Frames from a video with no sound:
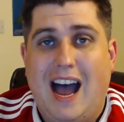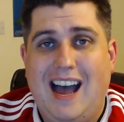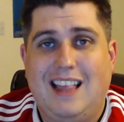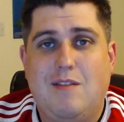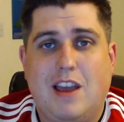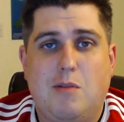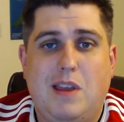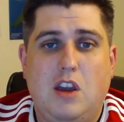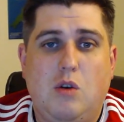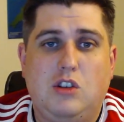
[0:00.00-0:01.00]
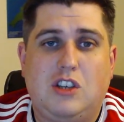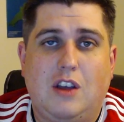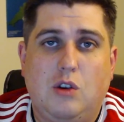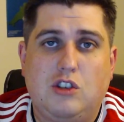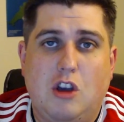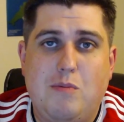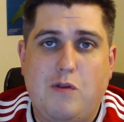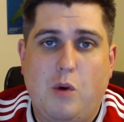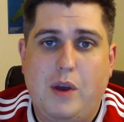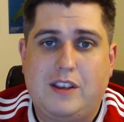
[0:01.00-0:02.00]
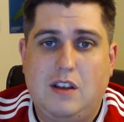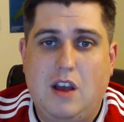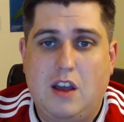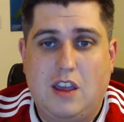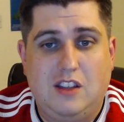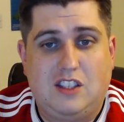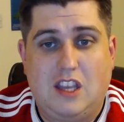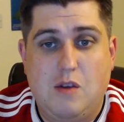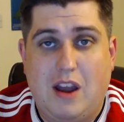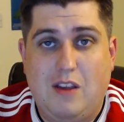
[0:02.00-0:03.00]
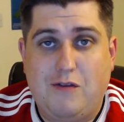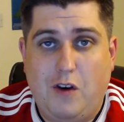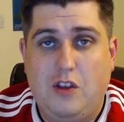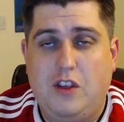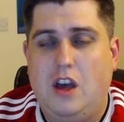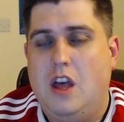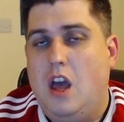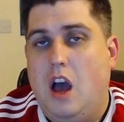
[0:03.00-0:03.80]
highly recommend you go and check those out before we continue any further.